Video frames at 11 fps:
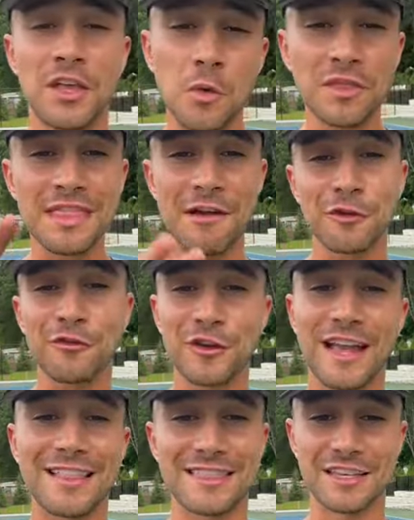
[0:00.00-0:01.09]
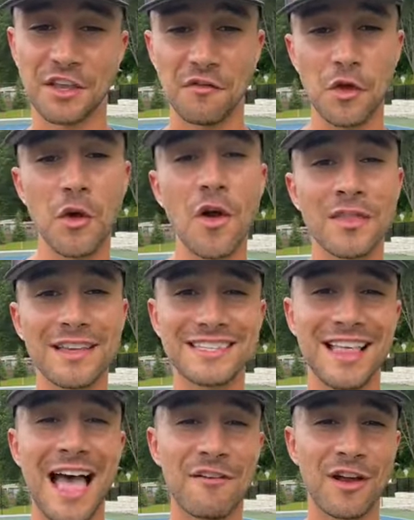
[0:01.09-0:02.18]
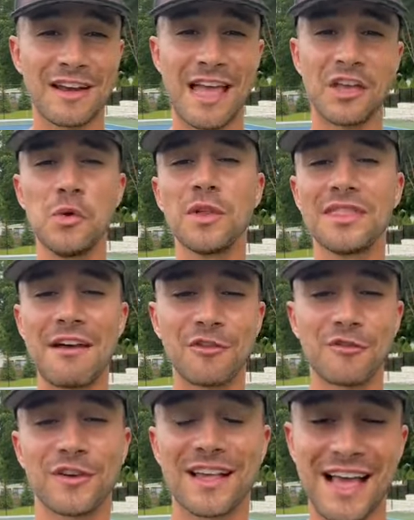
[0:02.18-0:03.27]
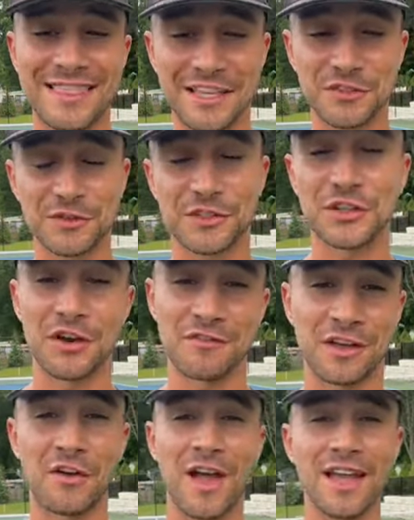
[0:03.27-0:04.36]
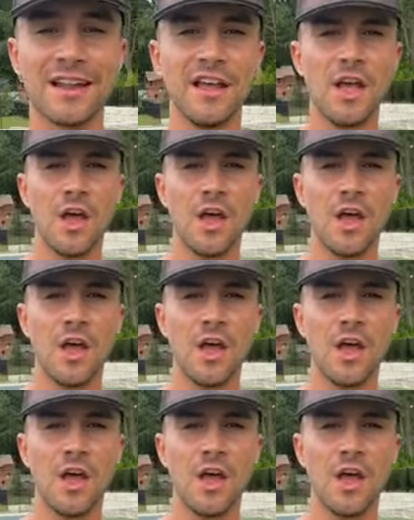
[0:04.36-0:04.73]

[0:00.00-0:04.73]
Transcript: You will never forget this. If you're on this live right now, you will never forget this for serving, all right?